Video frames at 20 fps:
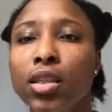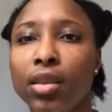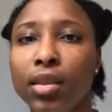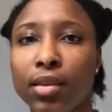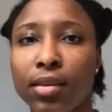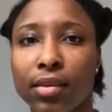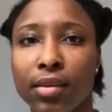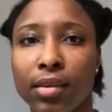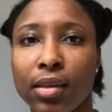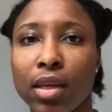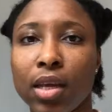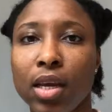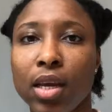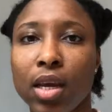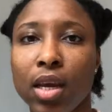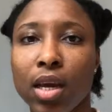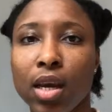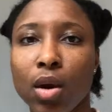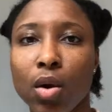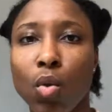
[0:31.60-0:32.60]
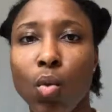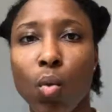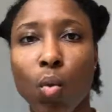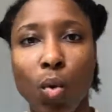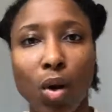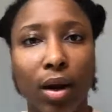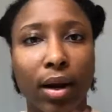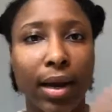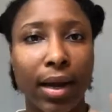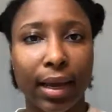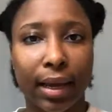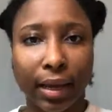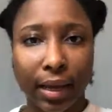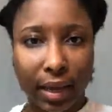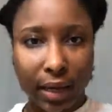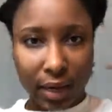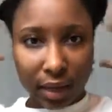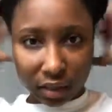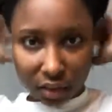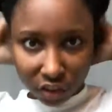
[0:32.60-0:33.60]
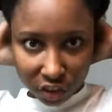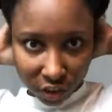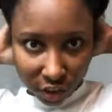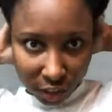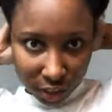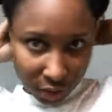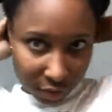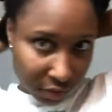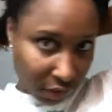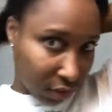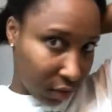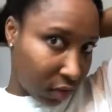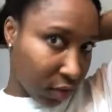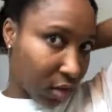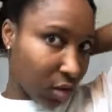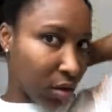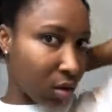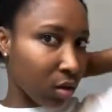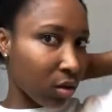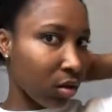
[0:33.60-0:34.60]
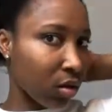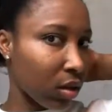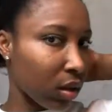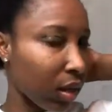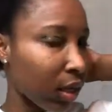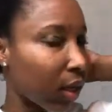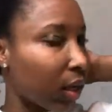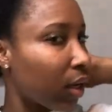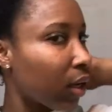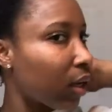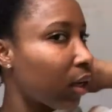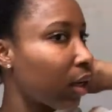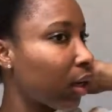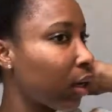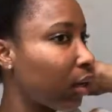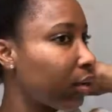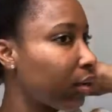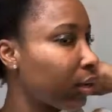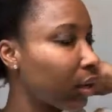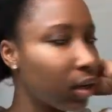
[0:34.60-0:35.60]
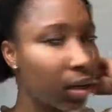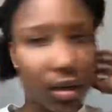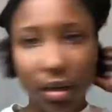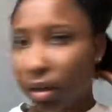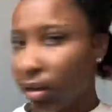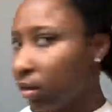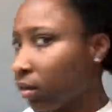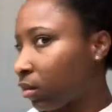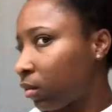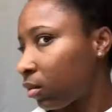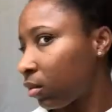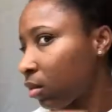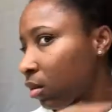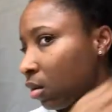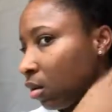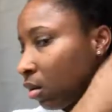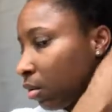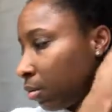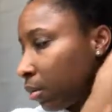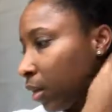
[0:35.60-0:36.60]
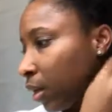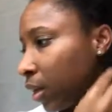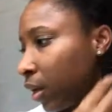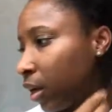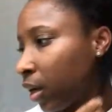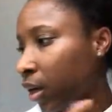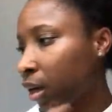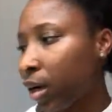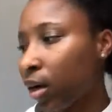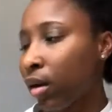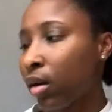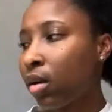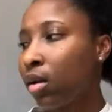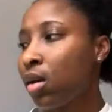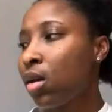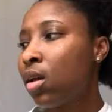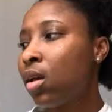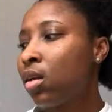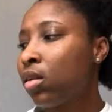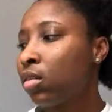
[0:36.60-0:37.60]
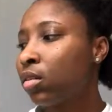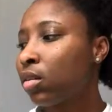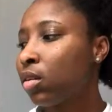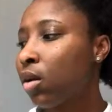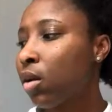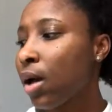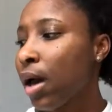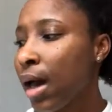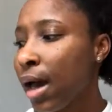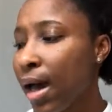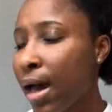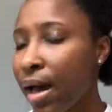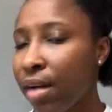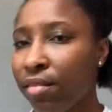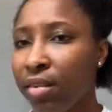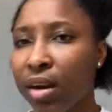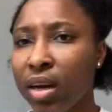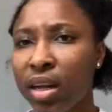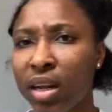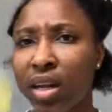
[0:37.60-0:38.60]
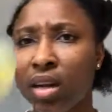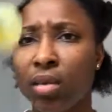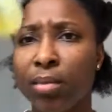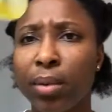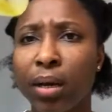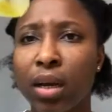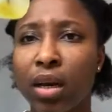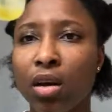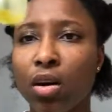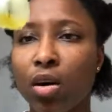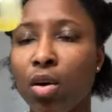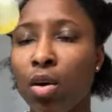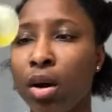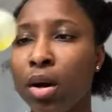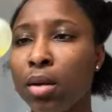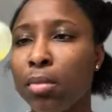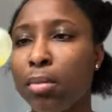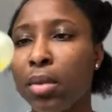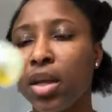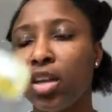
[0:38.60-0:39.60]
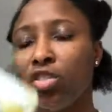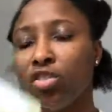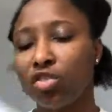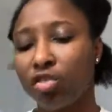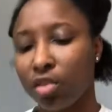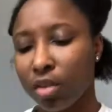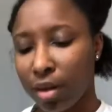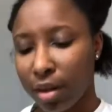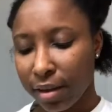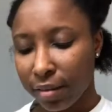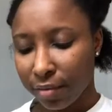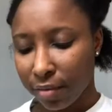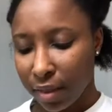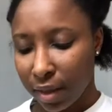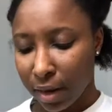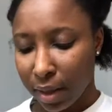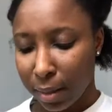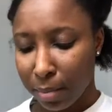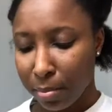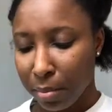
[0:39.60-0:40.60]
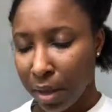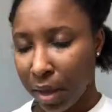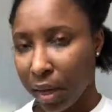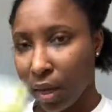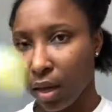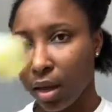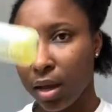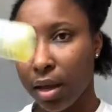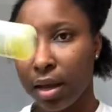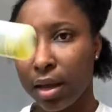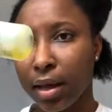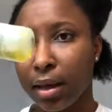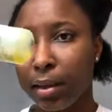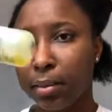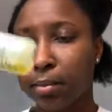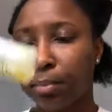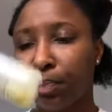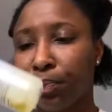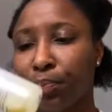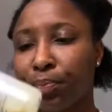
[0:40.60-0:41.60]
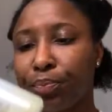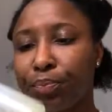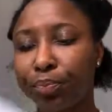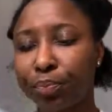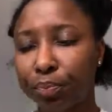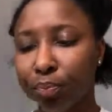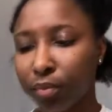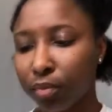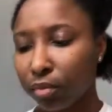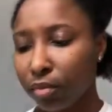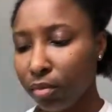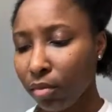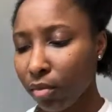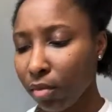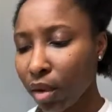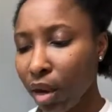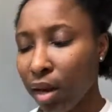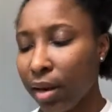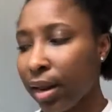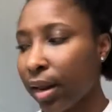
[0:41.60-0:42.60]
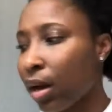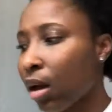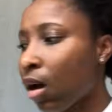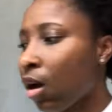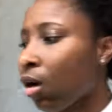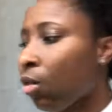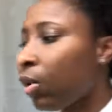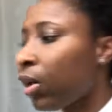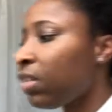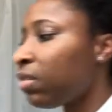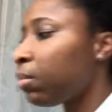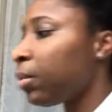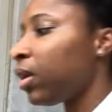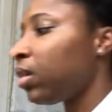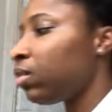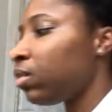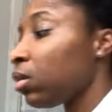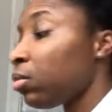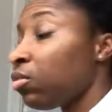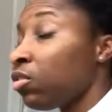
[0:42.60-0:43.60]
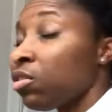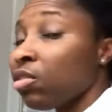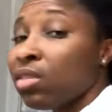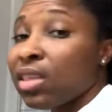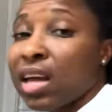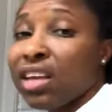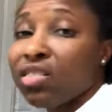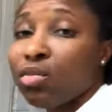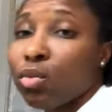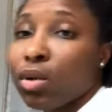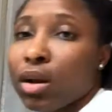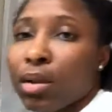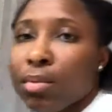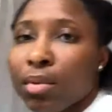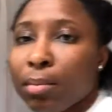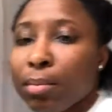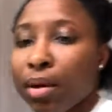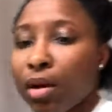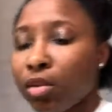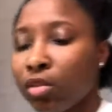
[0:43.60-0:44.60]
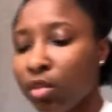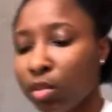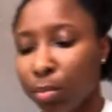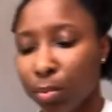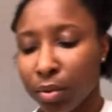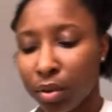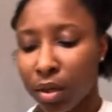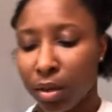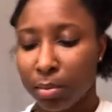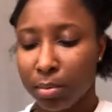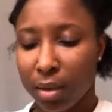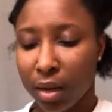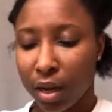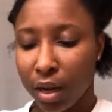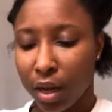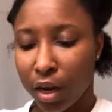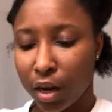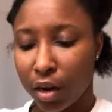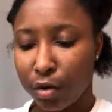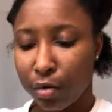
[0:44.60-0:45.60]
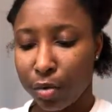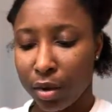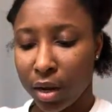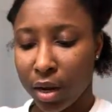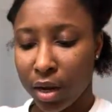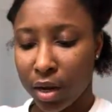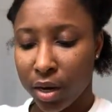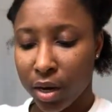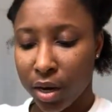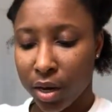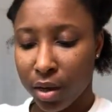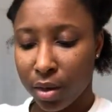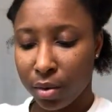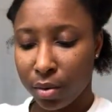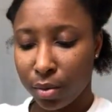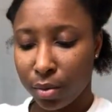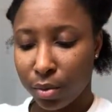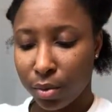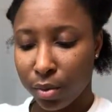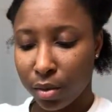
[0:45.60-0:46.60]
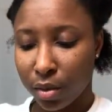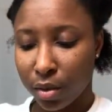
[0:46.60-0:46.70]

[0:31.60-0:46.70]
to see what I can achieve. So here it is on my hair. So I have a little bit of oil mixture left that I made that I always mix up, so that's what I'm about to put in my hair right now.